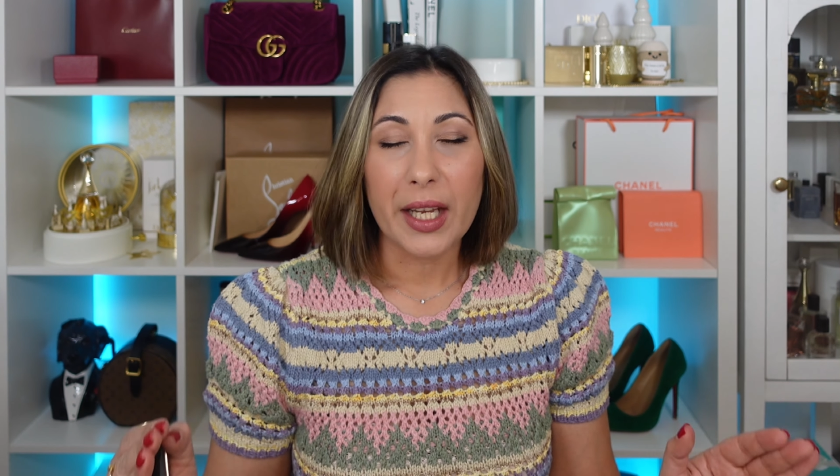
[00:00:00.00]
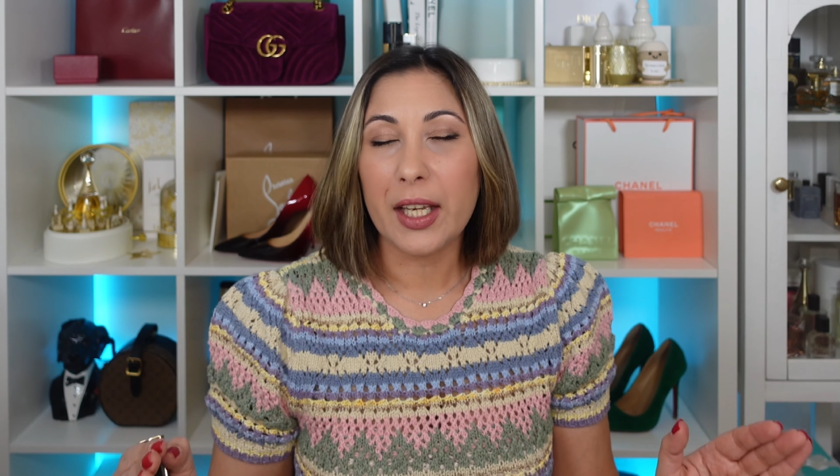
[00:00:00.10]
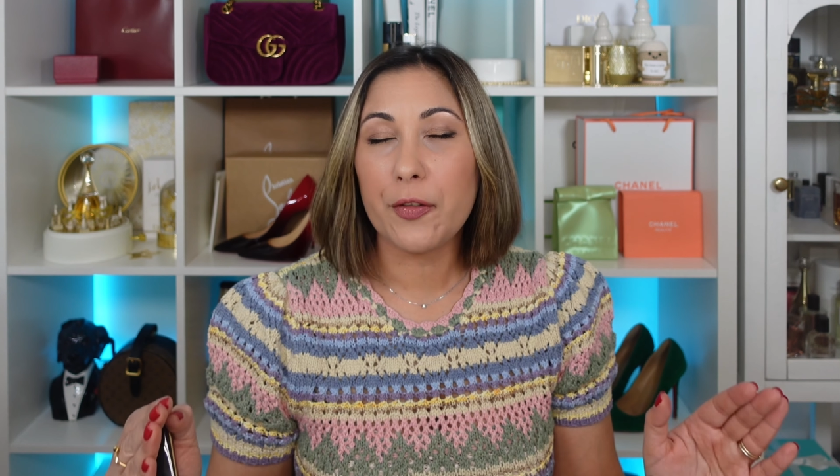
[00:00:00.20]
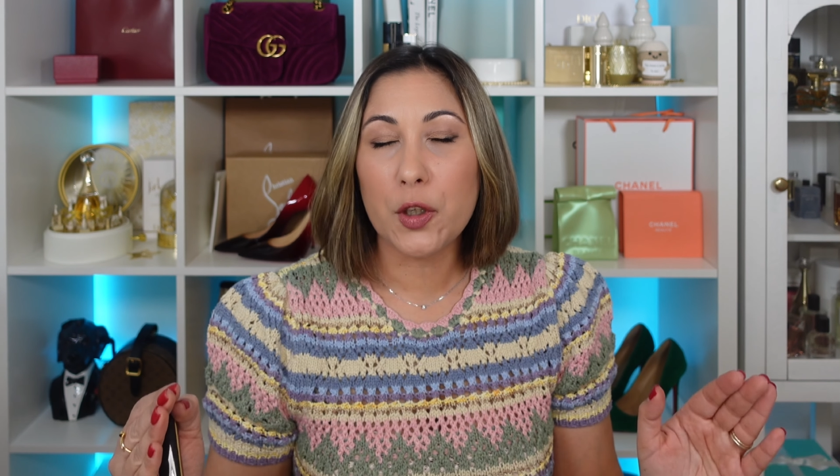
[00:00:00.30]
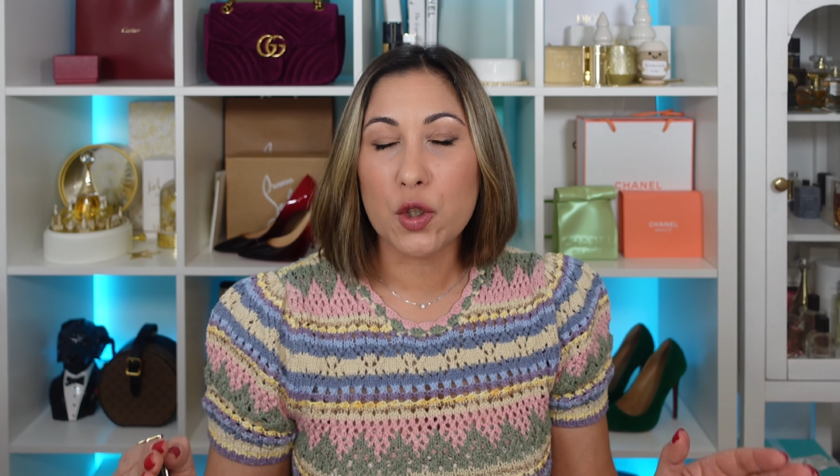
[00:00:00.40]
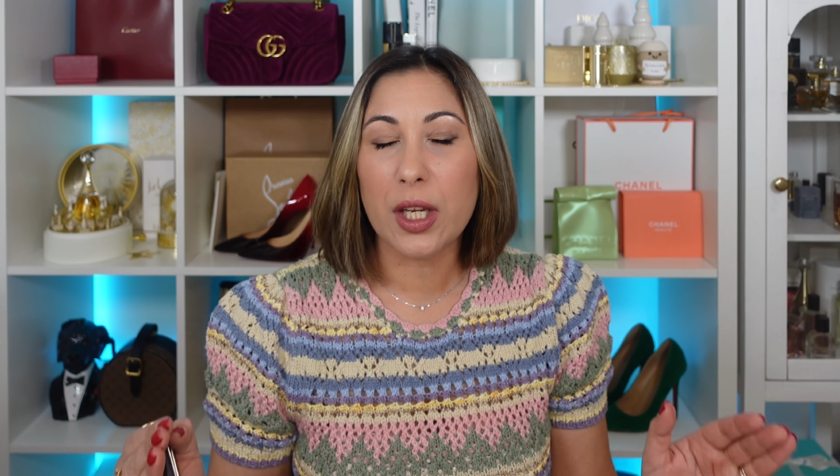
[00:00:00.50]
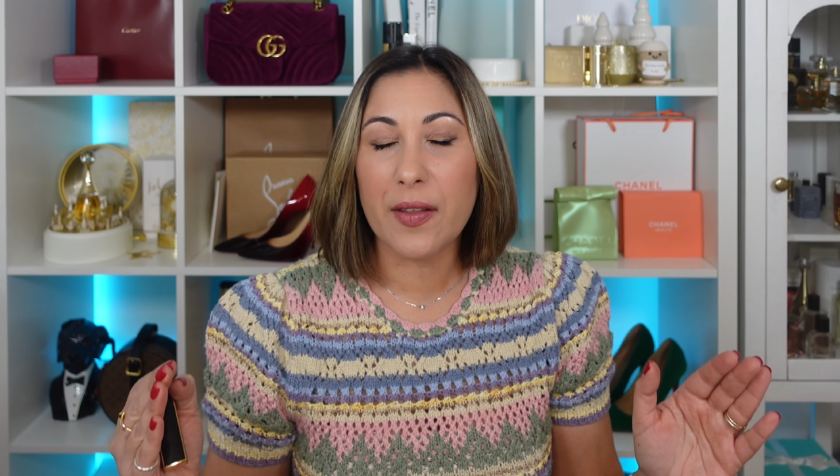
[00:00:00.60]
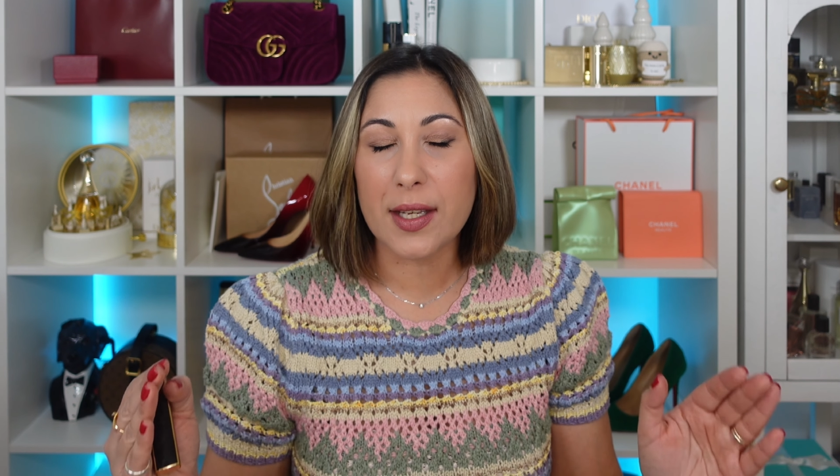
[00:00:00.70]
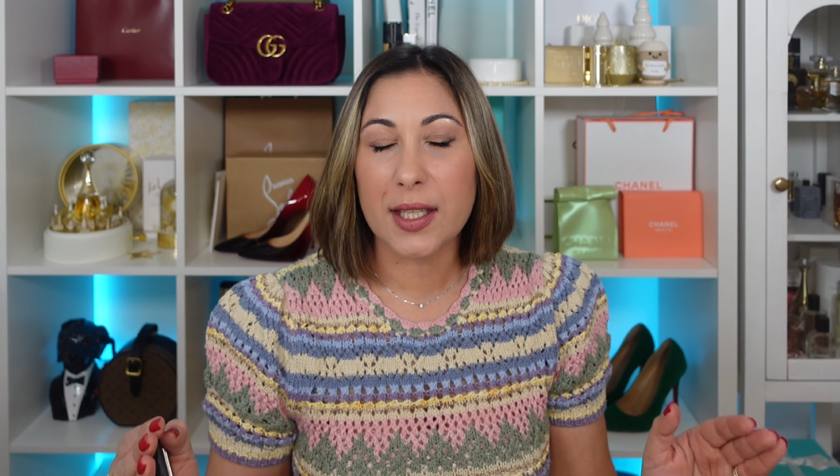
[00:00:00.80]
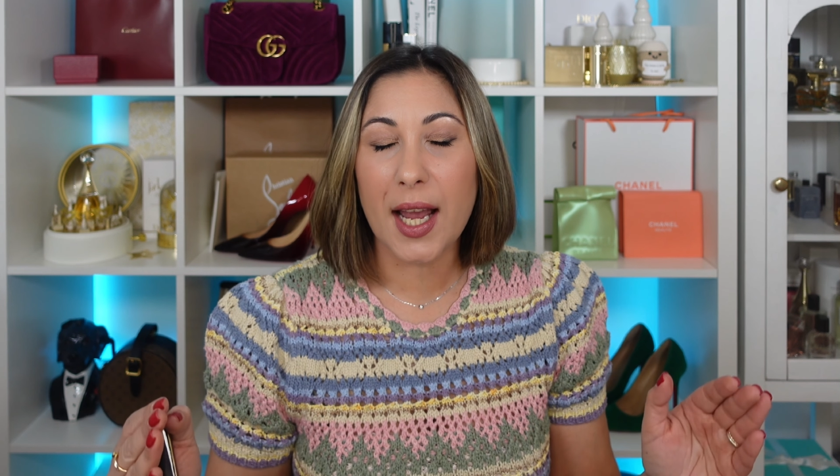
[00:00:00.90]
If you see
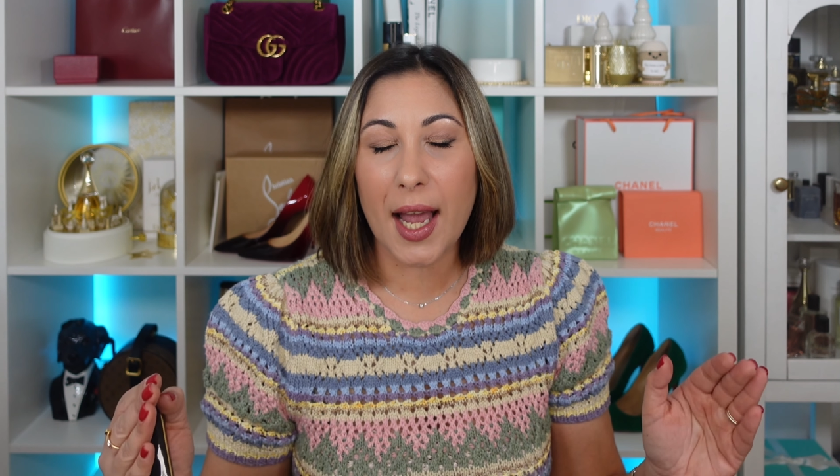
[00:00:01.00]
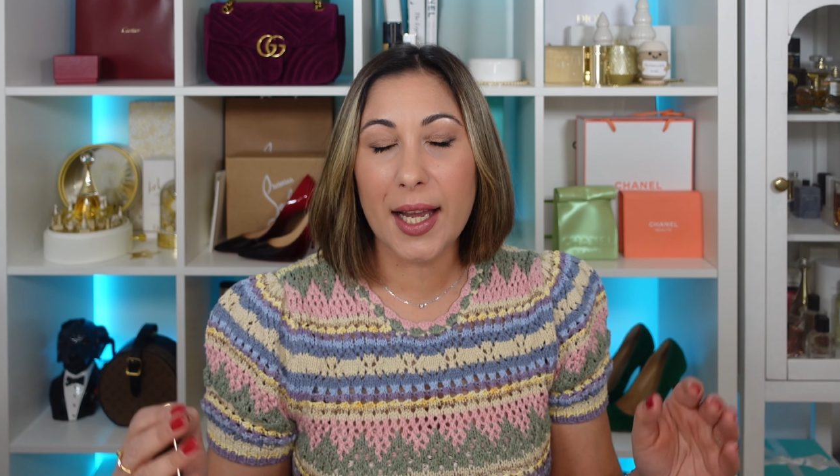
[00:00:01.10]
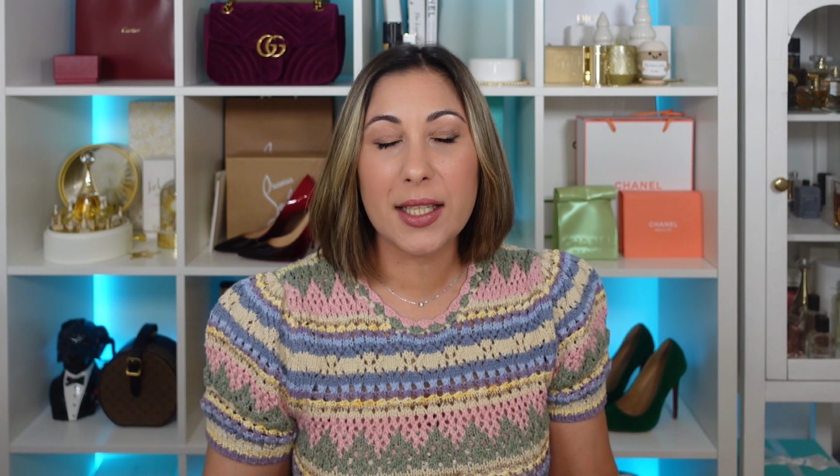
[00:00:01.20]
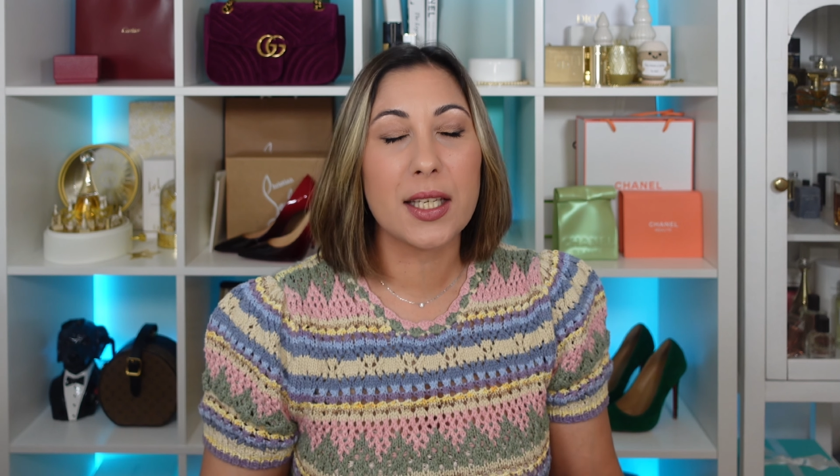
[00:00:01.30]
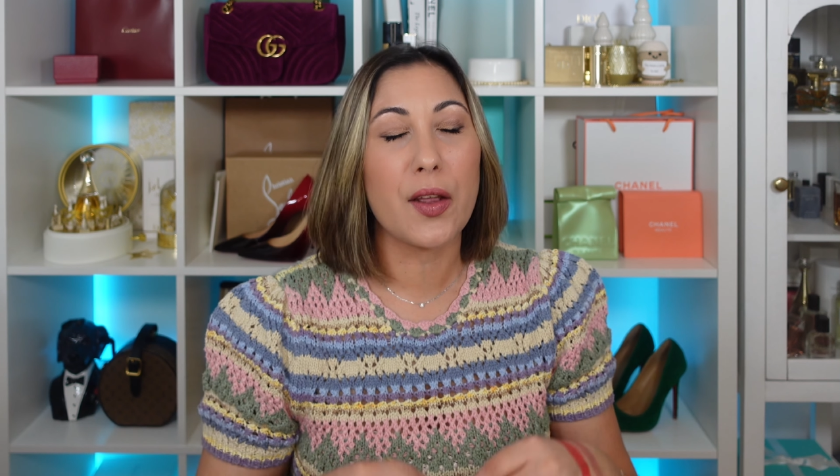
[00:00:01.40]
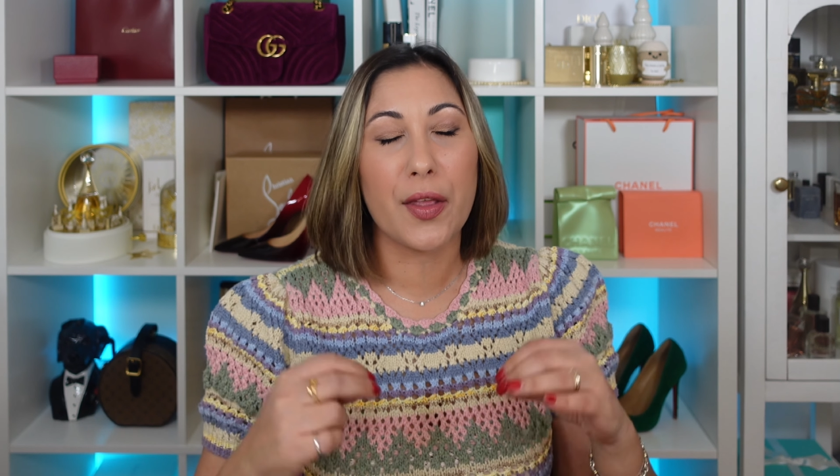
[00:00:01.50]
the shades,